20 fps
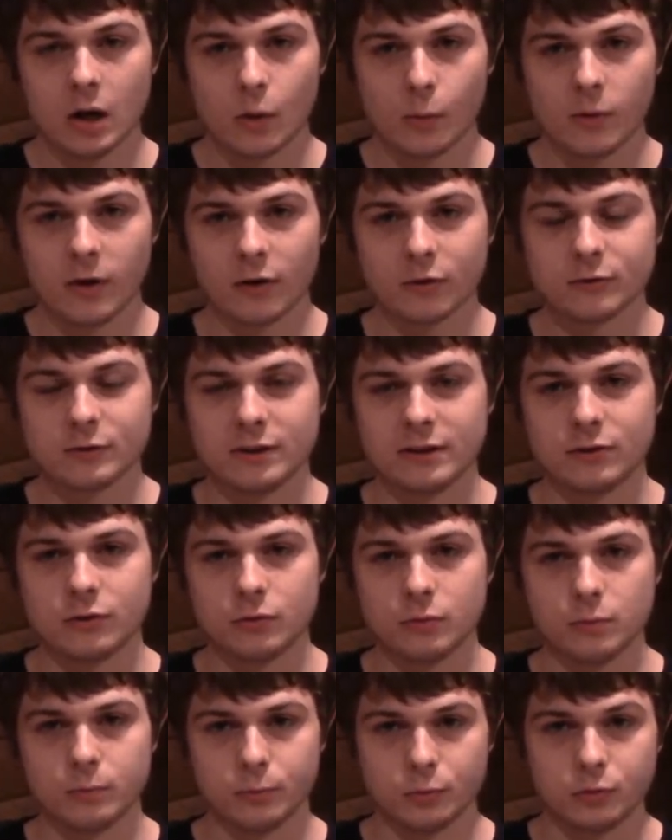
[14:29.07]
we also need
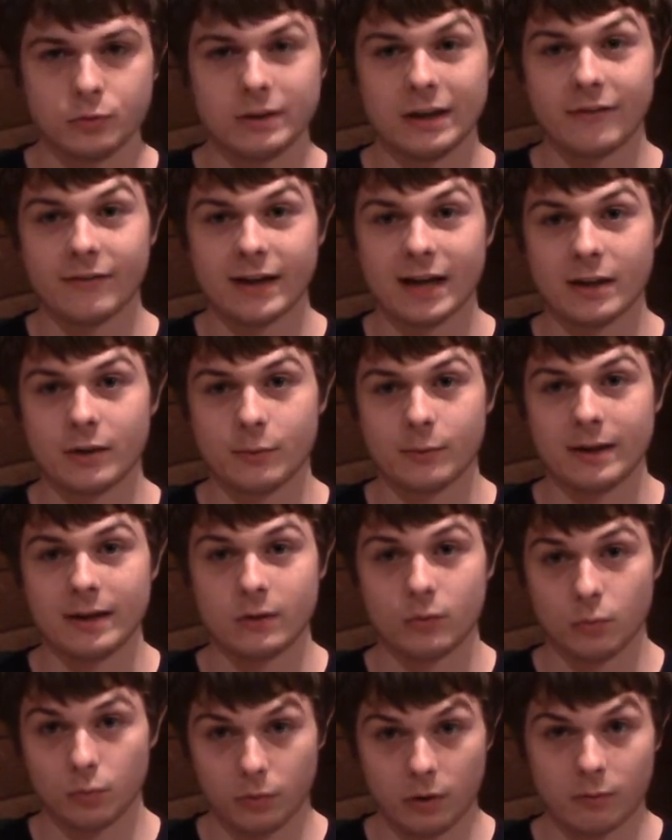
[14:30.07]
to reevaluate
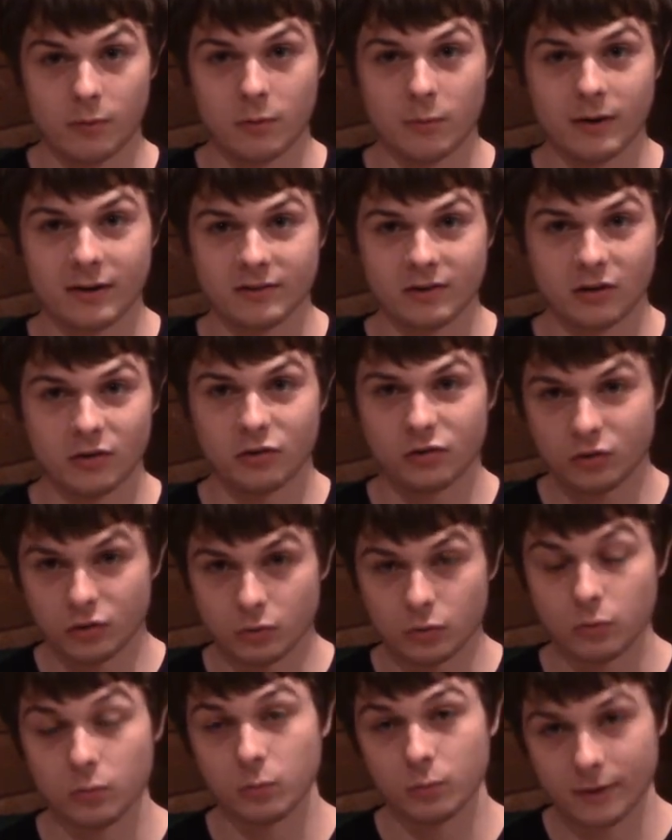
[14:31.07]
what we want to
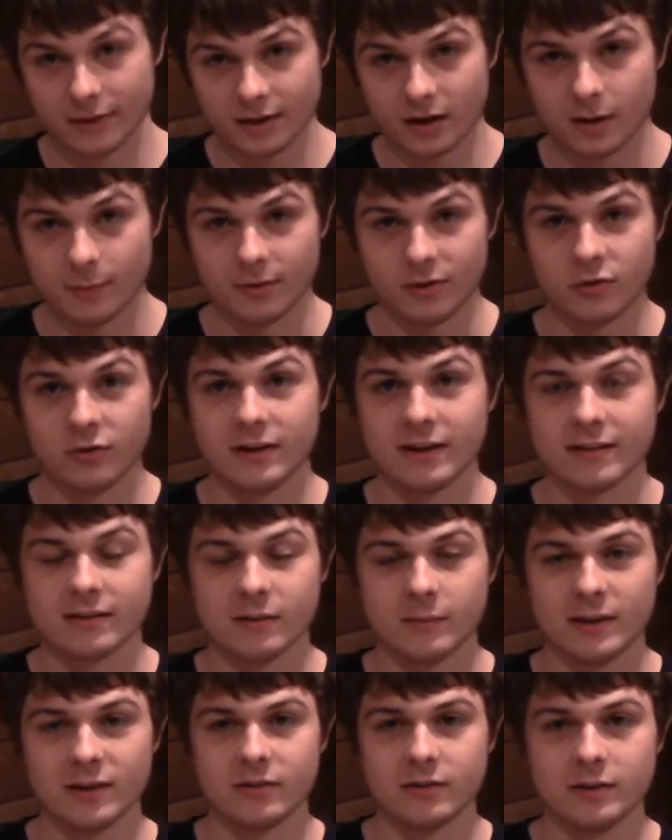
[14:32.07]
do with Harbinger next
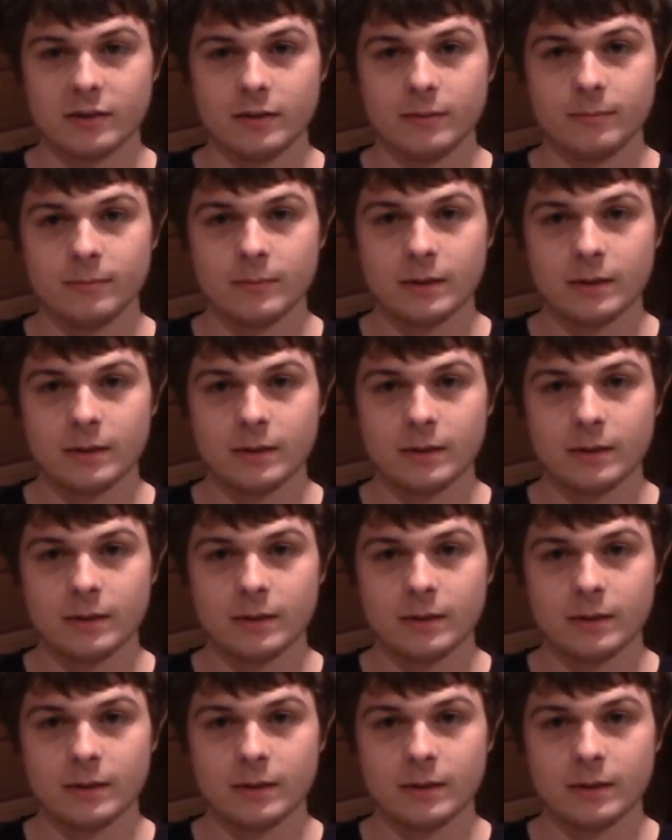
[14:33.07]
semester.